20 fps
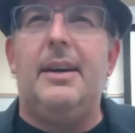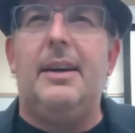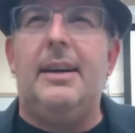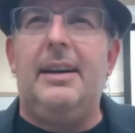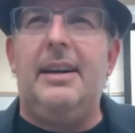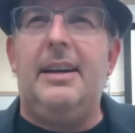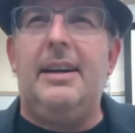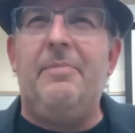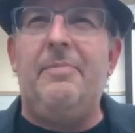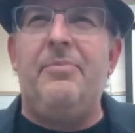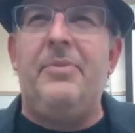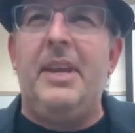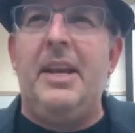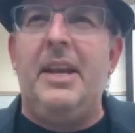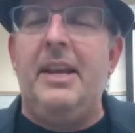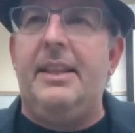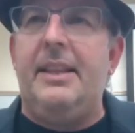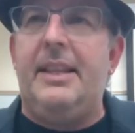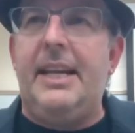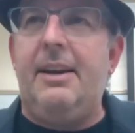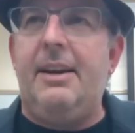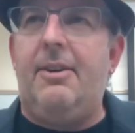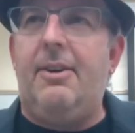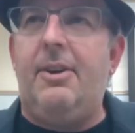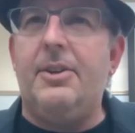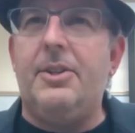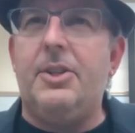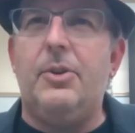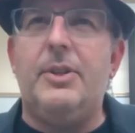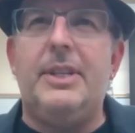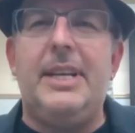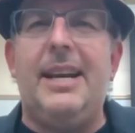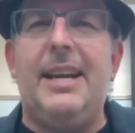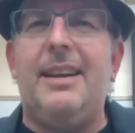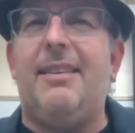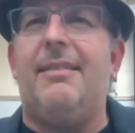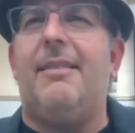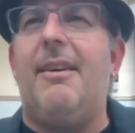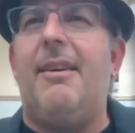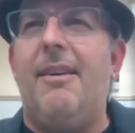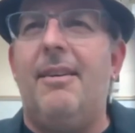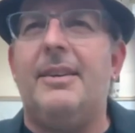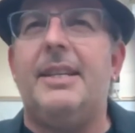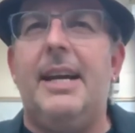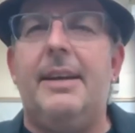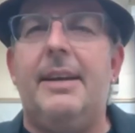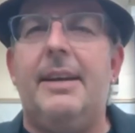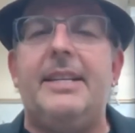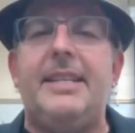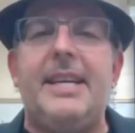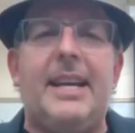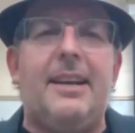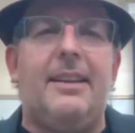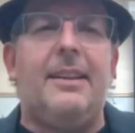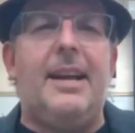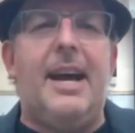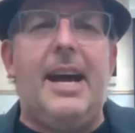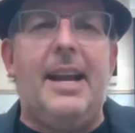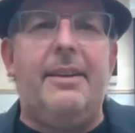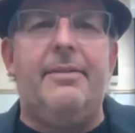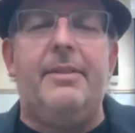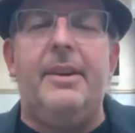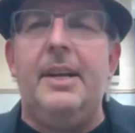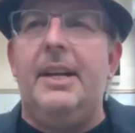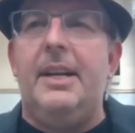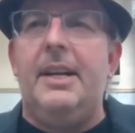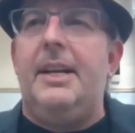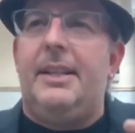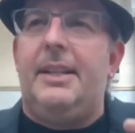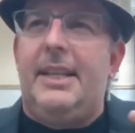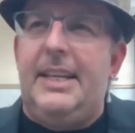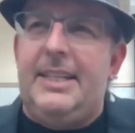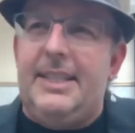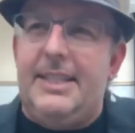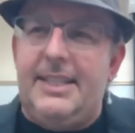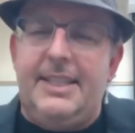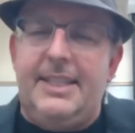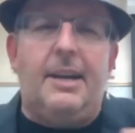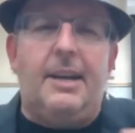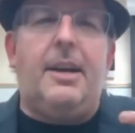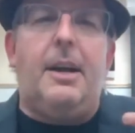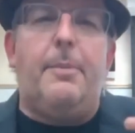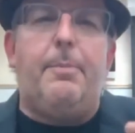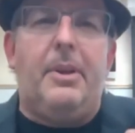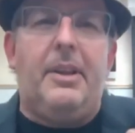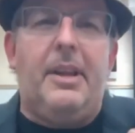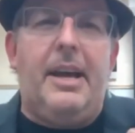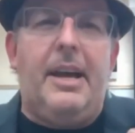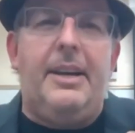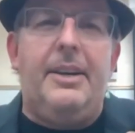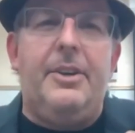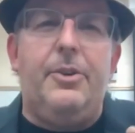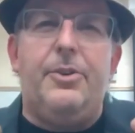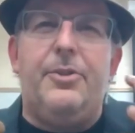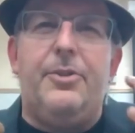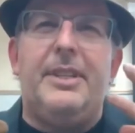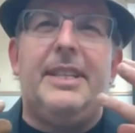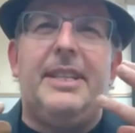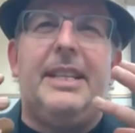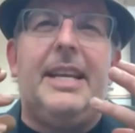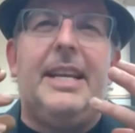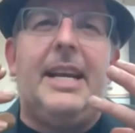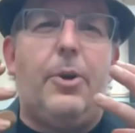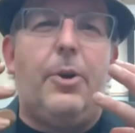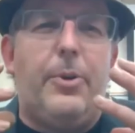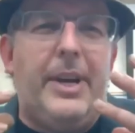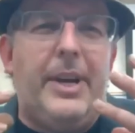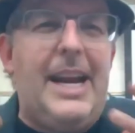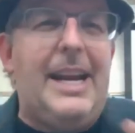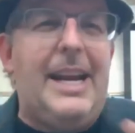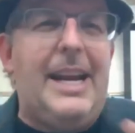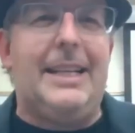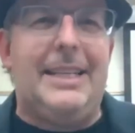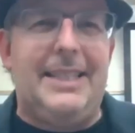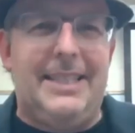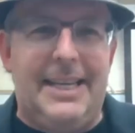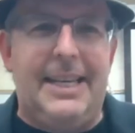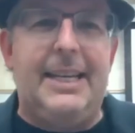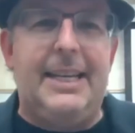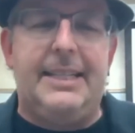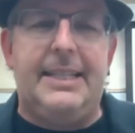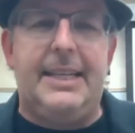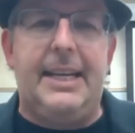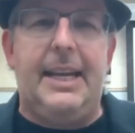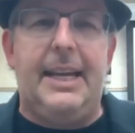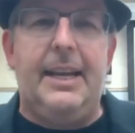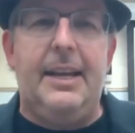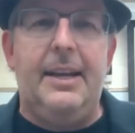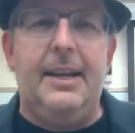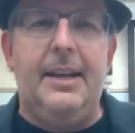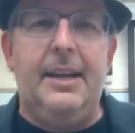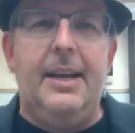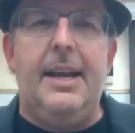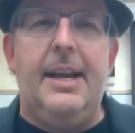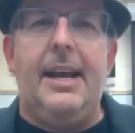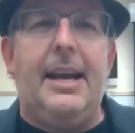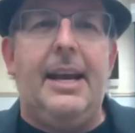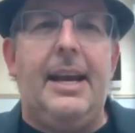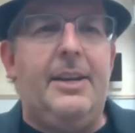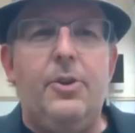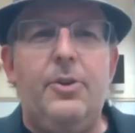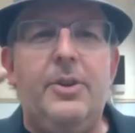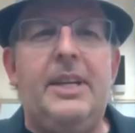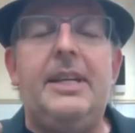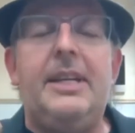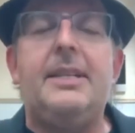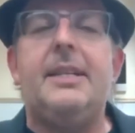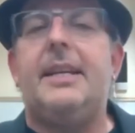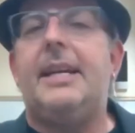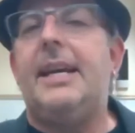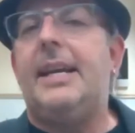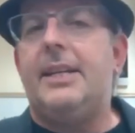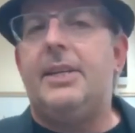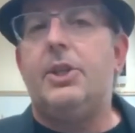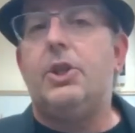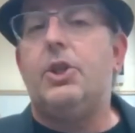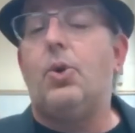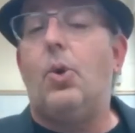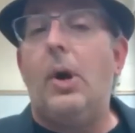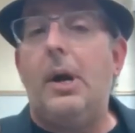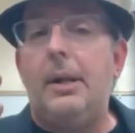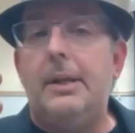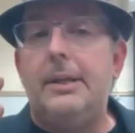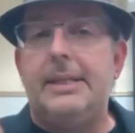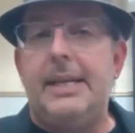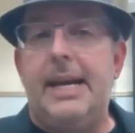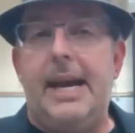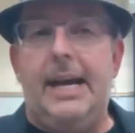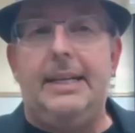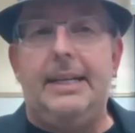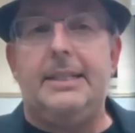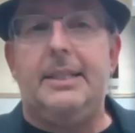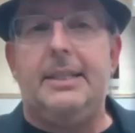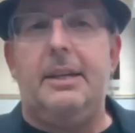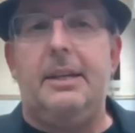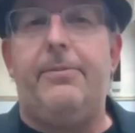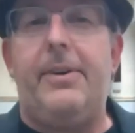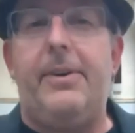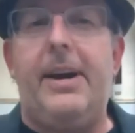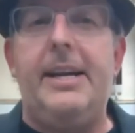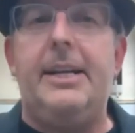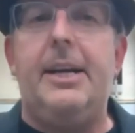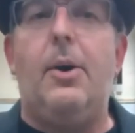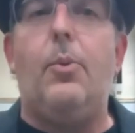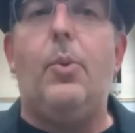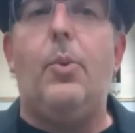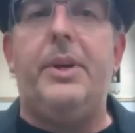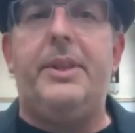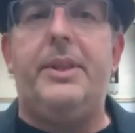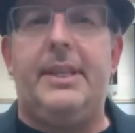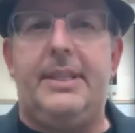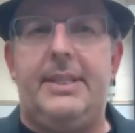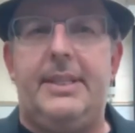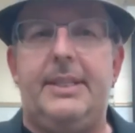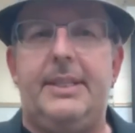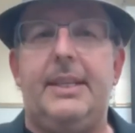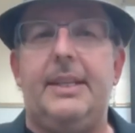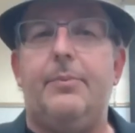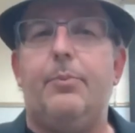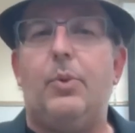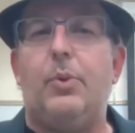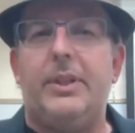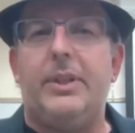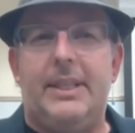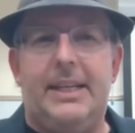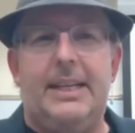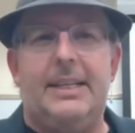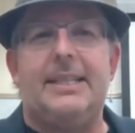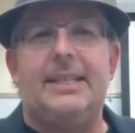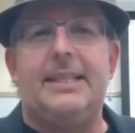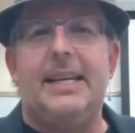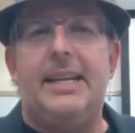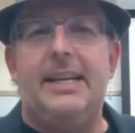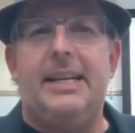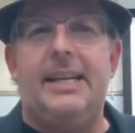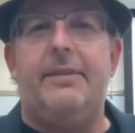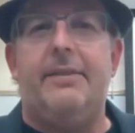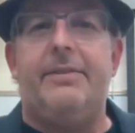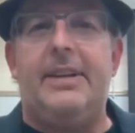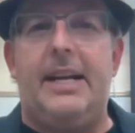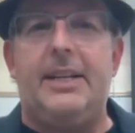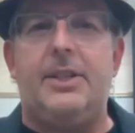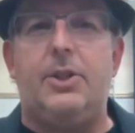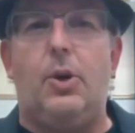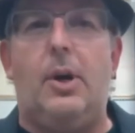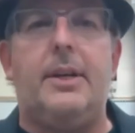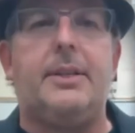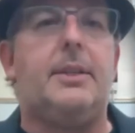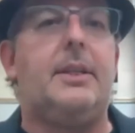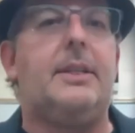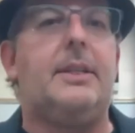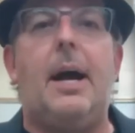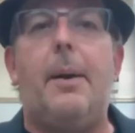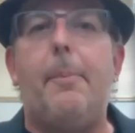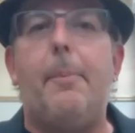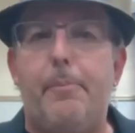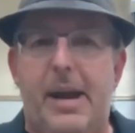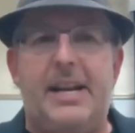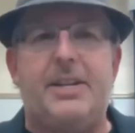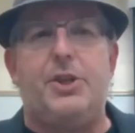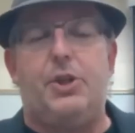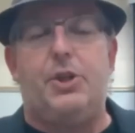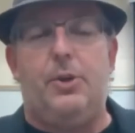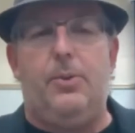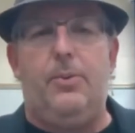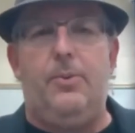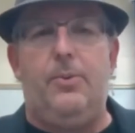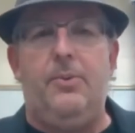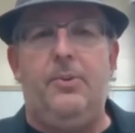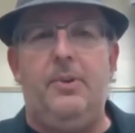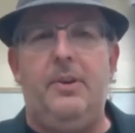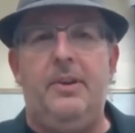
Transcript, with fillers: Um, they also take a long time. They take a lot of they suck up a lot of nutrients and they create acidity. And you need to get a soil test and find out what the, what the acidity of that soil is, because I'll bet you